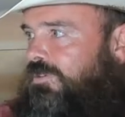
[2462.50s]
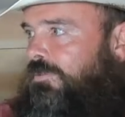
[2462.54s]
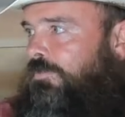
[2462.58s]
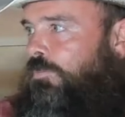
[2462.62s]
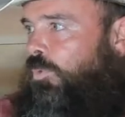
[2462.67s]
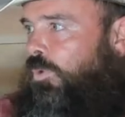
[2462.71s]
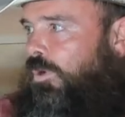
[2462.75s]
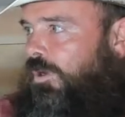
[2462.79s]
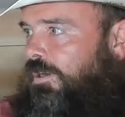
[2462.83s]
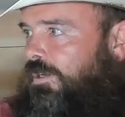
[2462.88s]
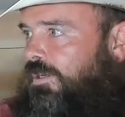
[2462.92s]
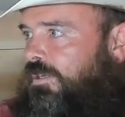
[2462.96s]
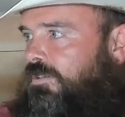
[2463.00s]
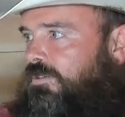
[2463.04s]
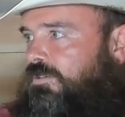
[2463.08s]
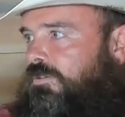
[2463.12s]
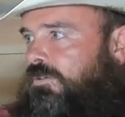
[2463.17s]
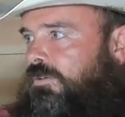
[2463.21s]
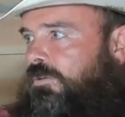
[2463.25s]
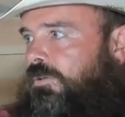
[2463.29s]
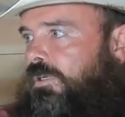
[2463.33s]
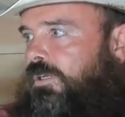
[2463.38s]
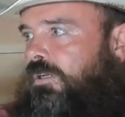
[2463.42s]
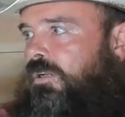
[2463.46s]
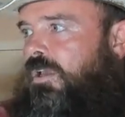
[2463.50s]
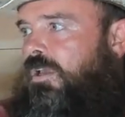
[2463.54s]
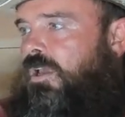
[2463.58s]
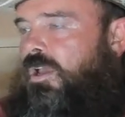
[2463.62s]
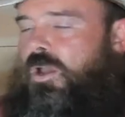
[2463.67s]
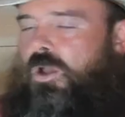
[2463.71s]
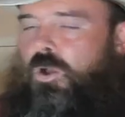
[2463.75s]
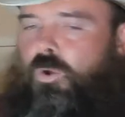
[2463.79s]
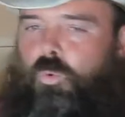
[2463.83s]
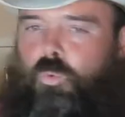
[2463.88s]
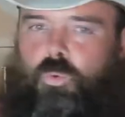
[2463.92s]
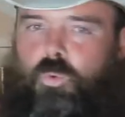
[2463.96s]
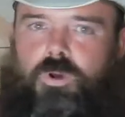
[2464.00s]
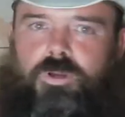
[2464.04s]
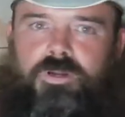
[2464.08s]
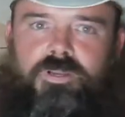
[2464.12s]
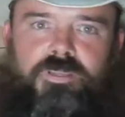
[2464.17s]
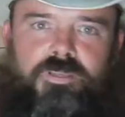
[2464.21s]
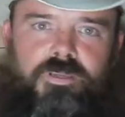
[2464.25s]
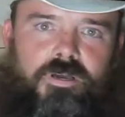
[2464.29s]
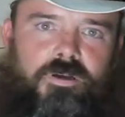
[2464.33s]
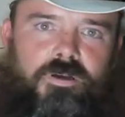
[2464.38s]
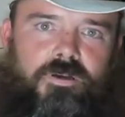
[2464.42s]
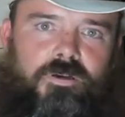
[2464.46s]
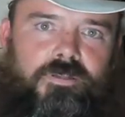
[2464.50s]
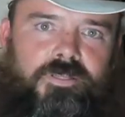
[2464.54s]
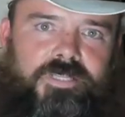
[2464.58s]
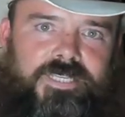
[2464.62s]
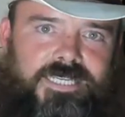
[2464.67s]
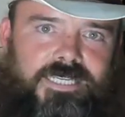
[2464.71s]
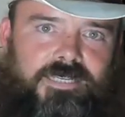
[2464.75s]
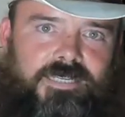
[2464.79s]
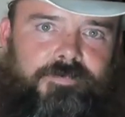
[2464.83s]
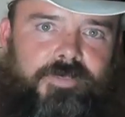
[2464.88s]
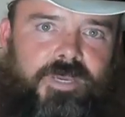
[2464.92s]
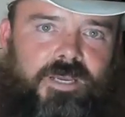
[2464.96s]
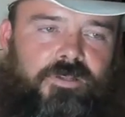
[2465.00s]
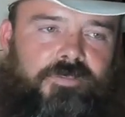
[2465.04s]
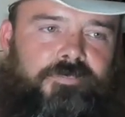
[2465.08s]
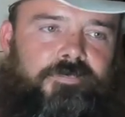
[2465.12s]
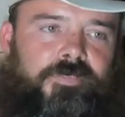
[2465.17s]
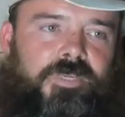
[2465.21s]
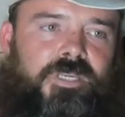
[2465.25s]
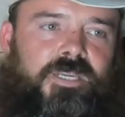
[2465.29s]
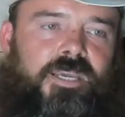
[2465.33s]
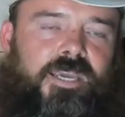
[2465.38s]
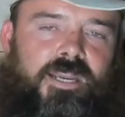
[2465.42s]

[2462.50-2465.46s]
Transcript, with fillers: some work into it. One of y'all emailed me,